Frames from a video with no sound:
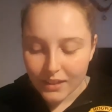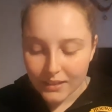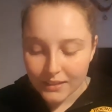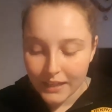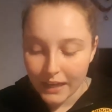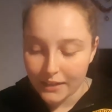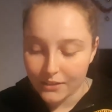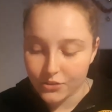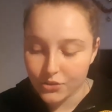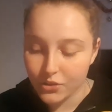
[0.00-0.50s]

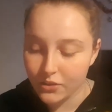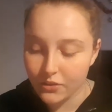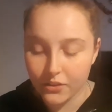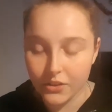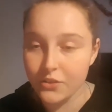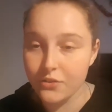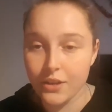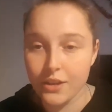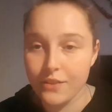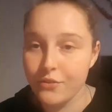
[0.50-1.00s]
Yeah, so
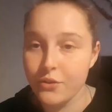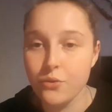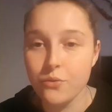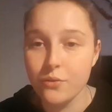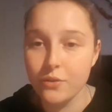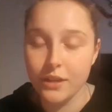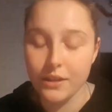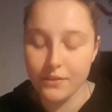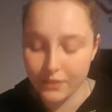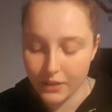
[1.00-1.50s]
you, if
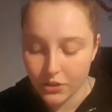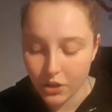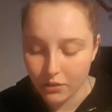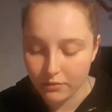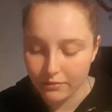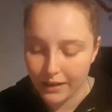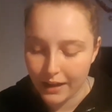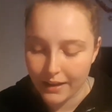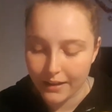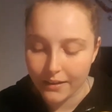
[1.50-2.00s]
you if they
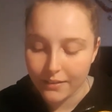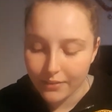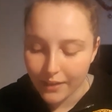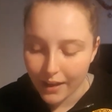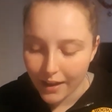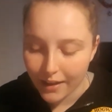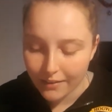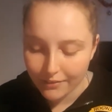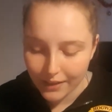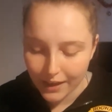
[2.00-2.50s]
don't like
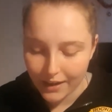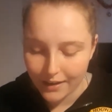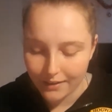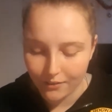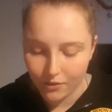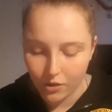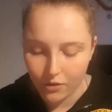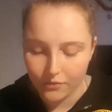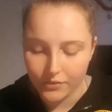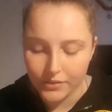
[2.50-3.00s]
that,
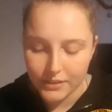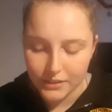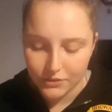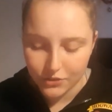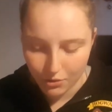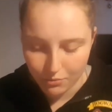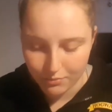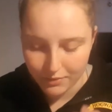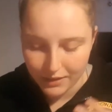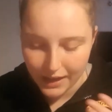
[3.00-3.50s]
then obviously
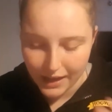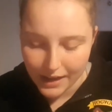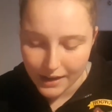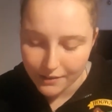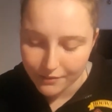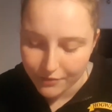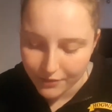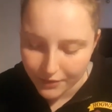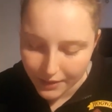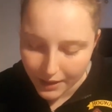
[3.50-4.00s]
don't get
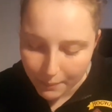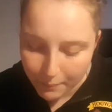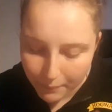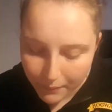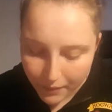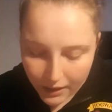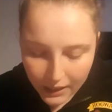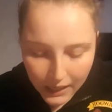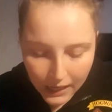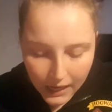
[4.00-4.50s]
it for them
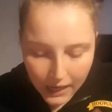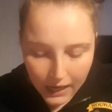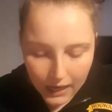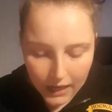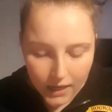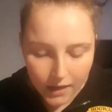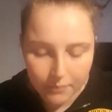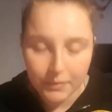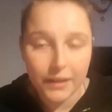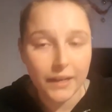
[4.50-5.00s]

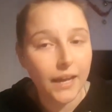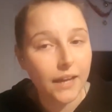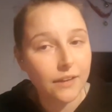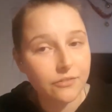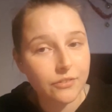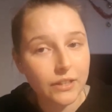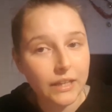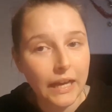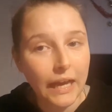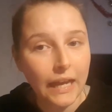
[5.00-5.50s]
um, an
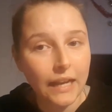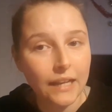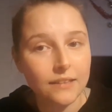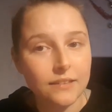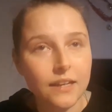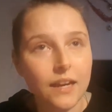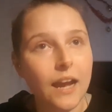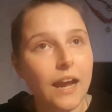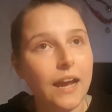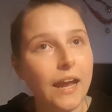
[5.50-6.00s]
advent
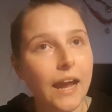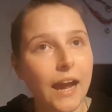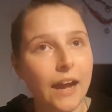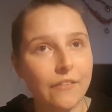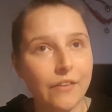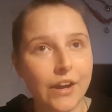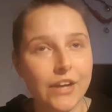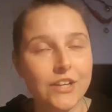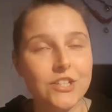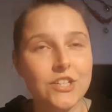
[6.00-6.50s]
calendar. I
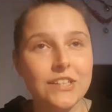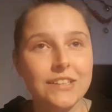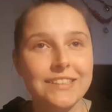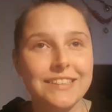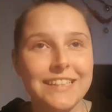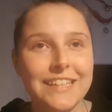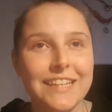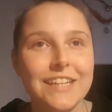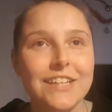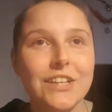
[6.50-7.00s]
have actually
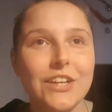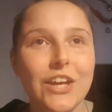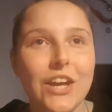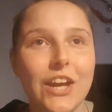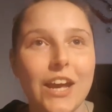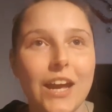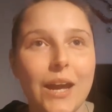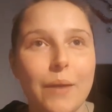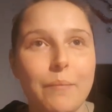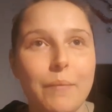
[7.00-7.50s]
seen
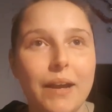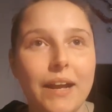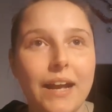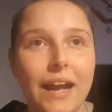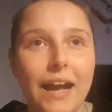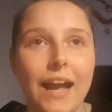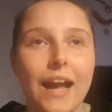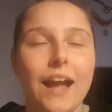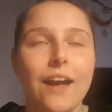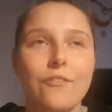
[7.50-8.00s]
um, a
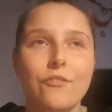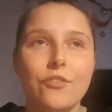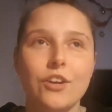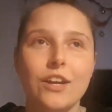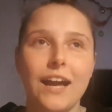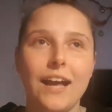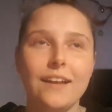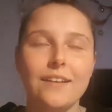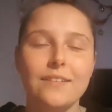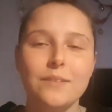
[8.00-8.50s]
cat advent
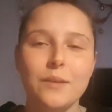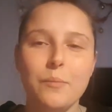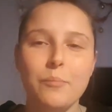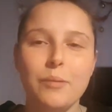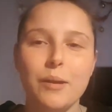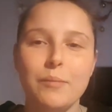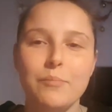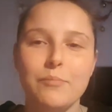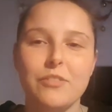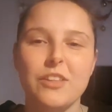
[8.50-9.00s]
calendar,
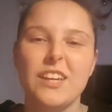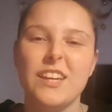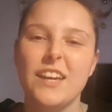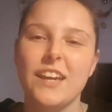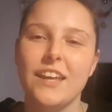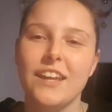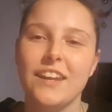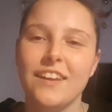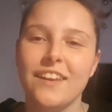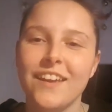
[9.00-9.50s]
but I'm
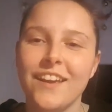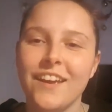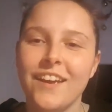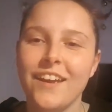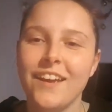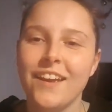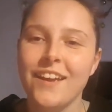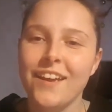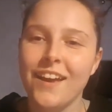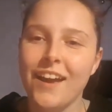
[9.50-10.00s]
thinking
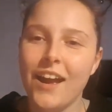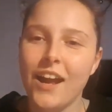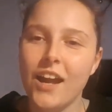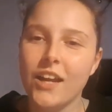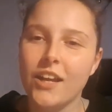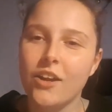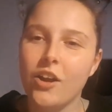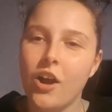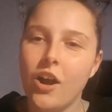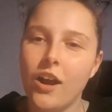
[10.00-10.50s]

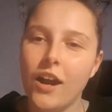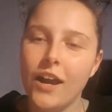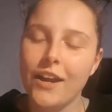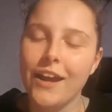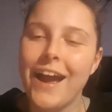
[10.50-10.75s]
I, I